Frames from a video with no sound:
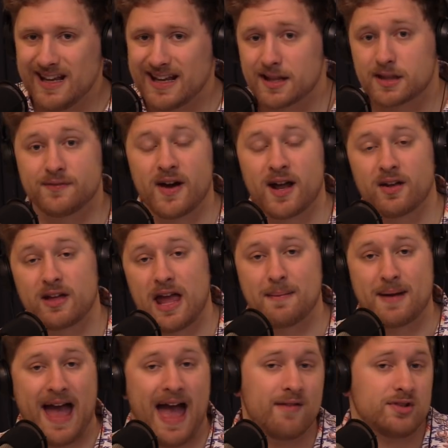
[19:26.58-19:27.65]
I guess the final
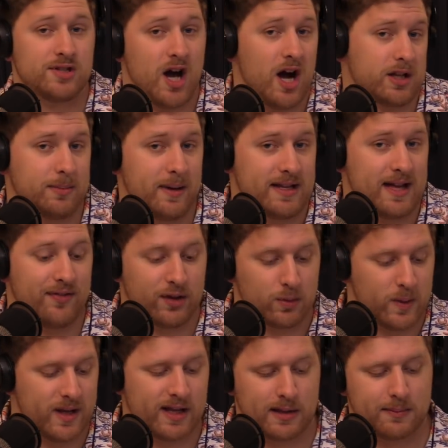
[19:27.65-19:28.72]
game I haven't talked about yet this
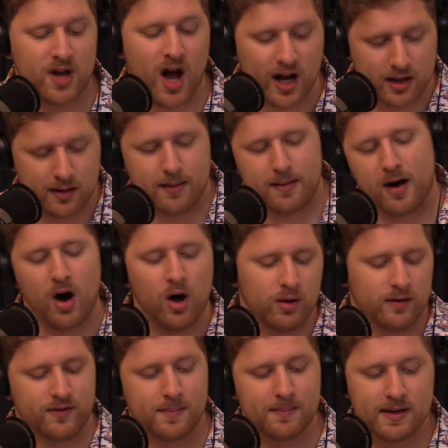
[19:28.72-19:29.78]
week because I'm talking about
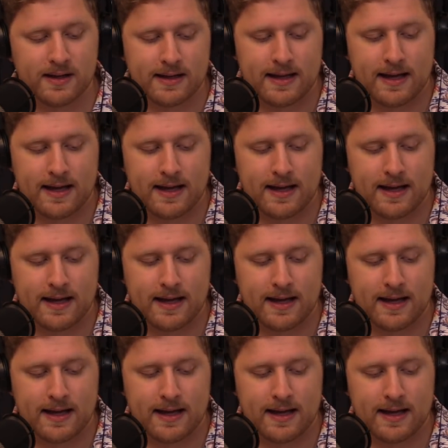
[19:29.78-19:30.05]
all of them.